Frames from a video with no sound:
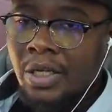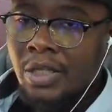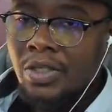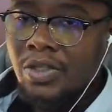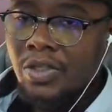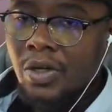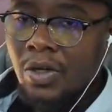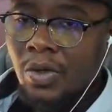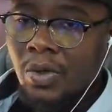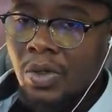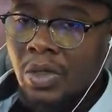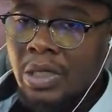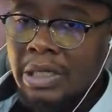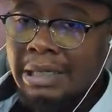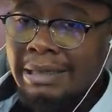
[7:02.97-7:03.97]
So
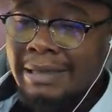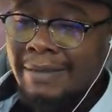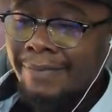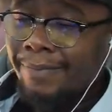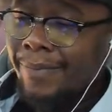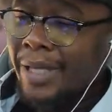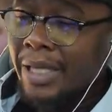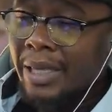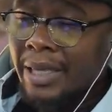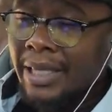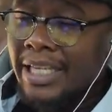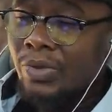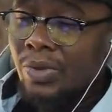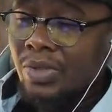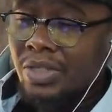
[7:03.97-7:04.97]

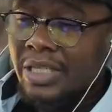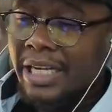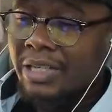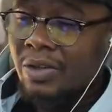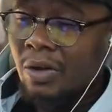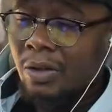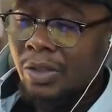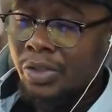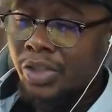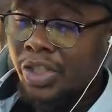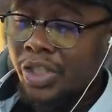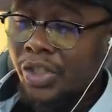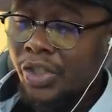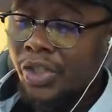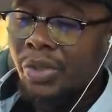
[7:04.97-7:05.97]
this was
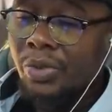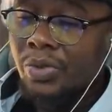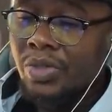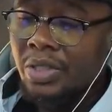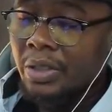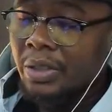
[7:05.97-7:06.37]
technology used